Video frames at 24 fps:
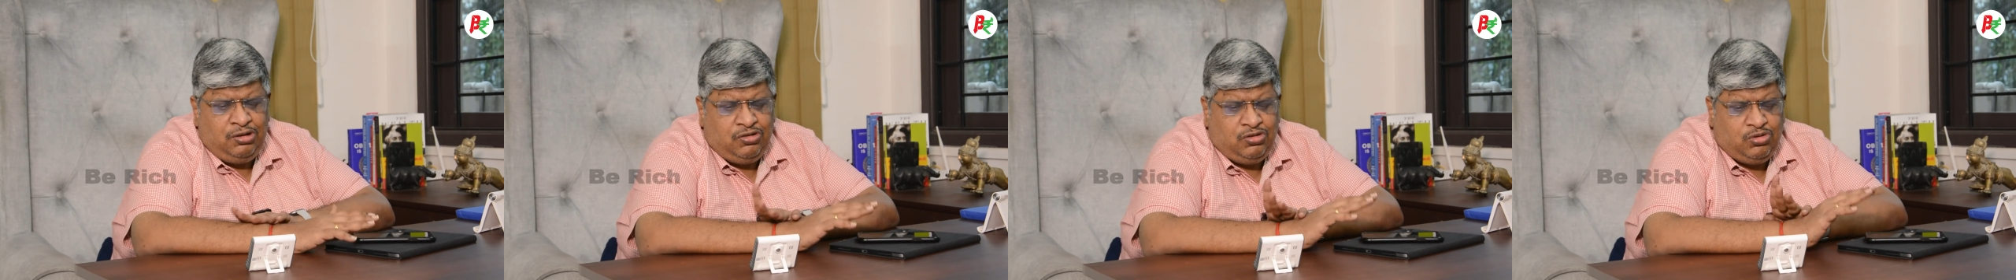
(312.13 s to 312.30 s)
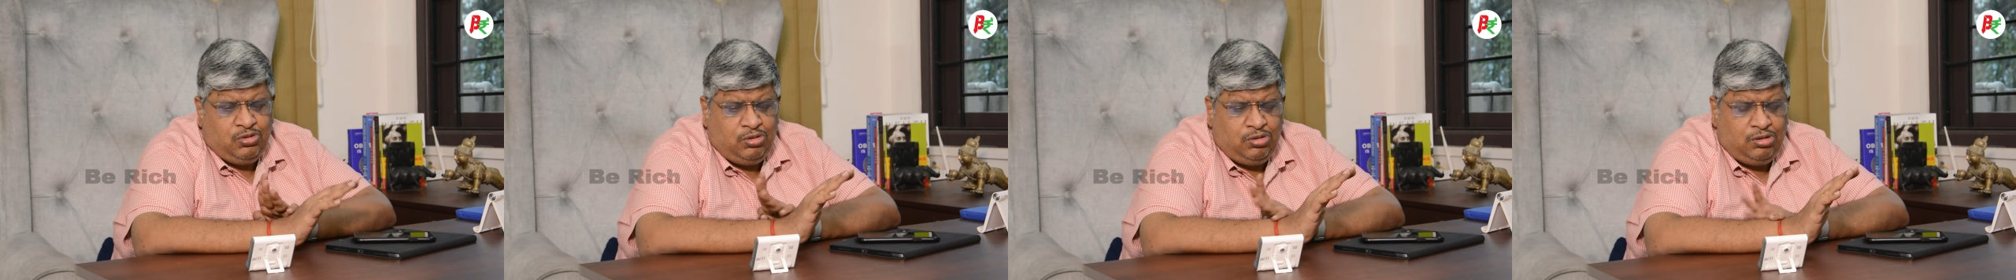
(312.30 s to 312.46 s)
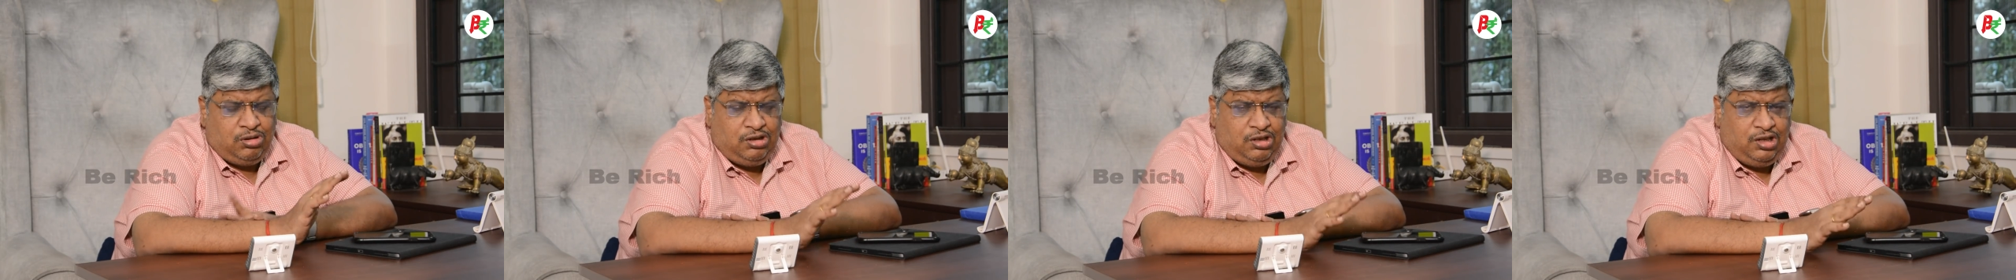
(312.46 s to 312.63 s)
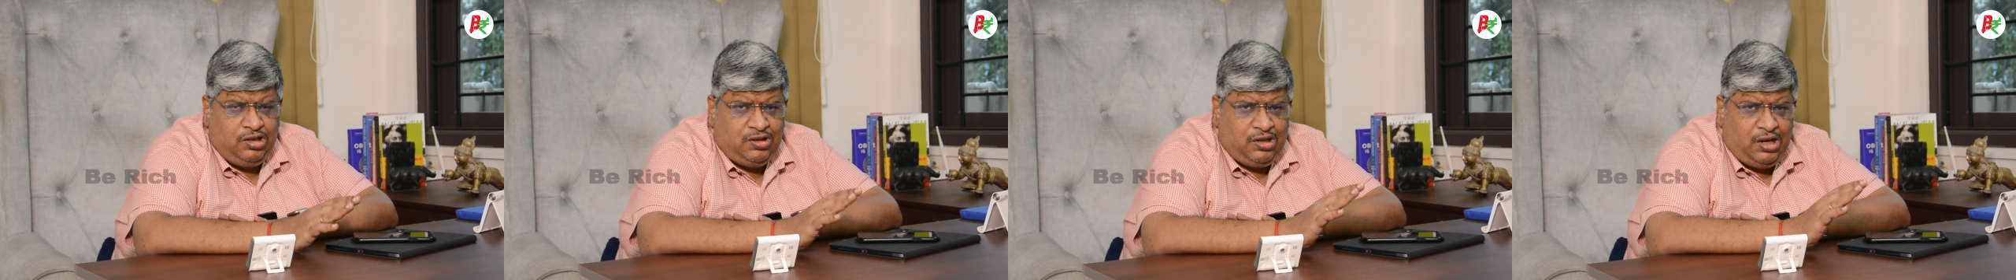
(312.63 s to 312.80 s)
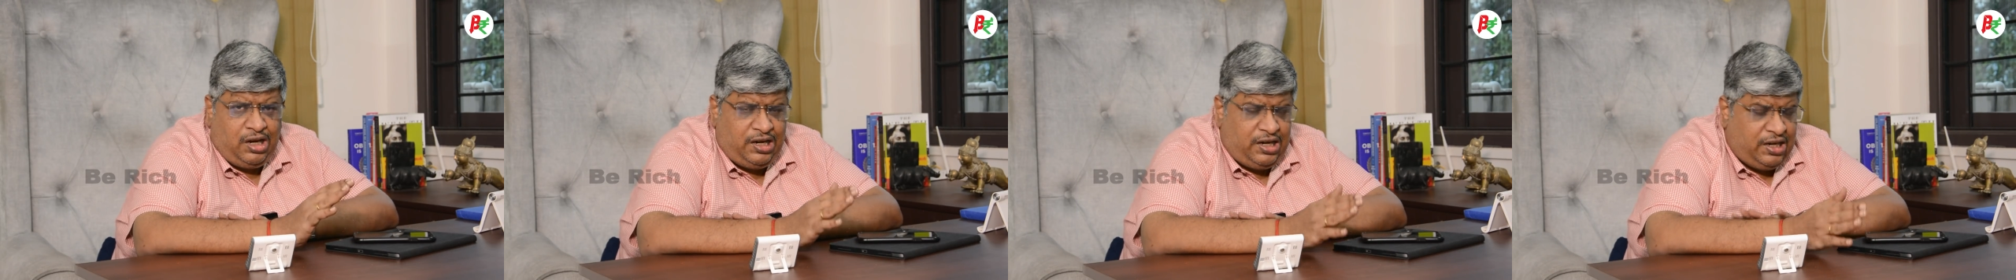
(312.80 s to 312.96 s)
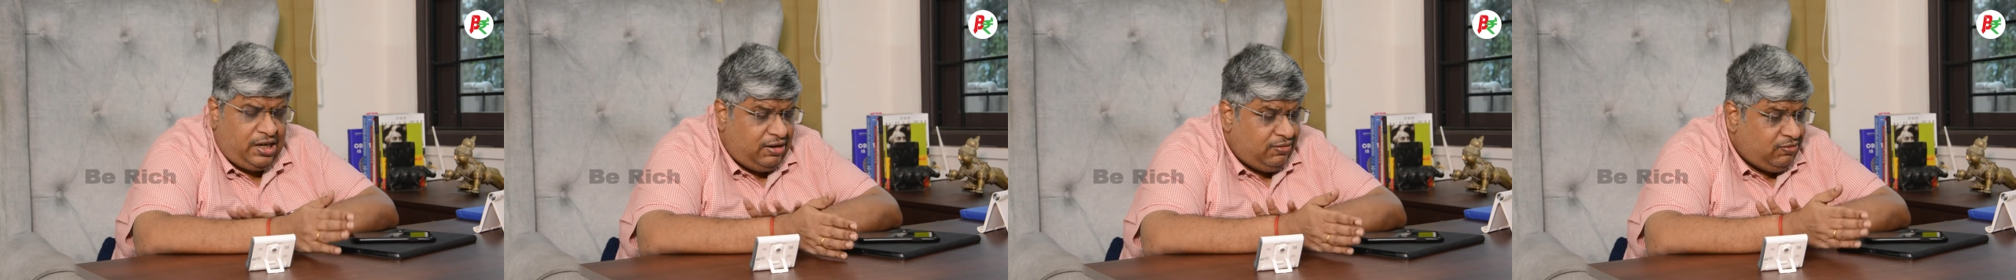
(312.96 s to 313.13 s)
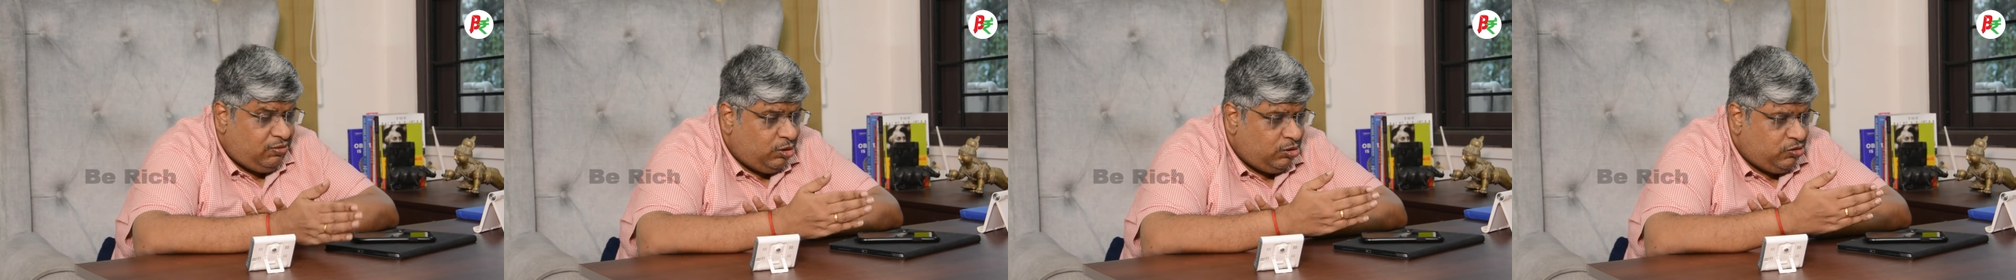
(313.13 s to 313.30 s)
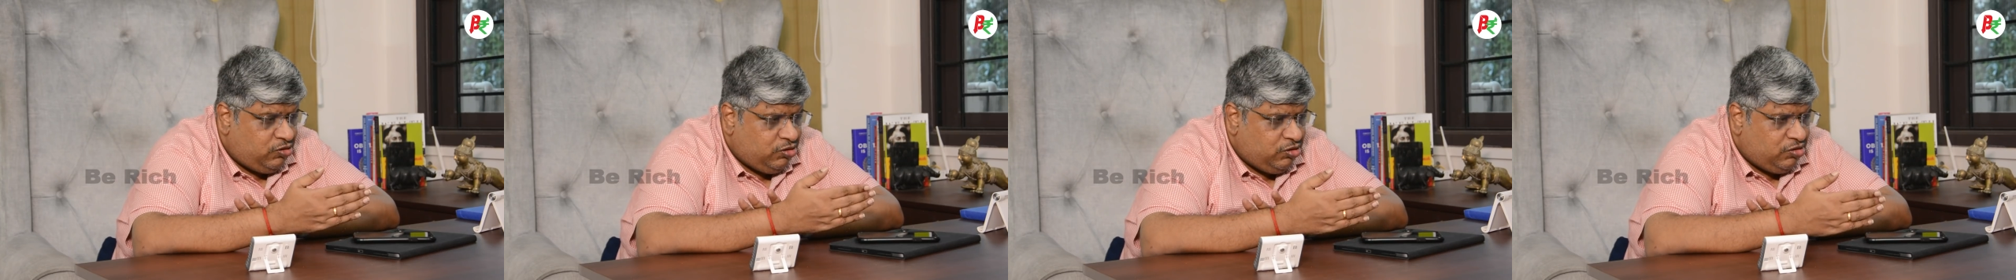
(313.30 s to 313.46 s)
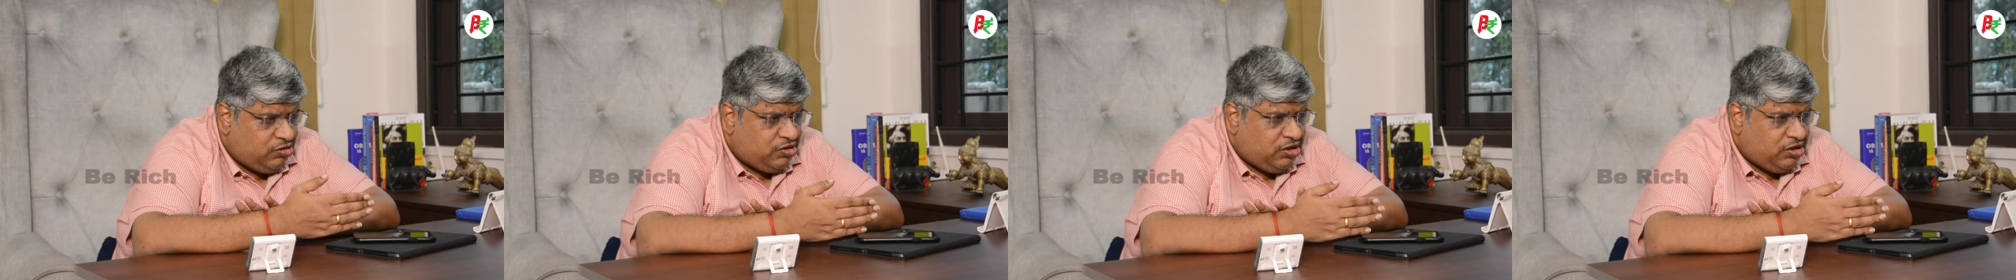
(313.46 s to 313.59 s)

So this, and I have also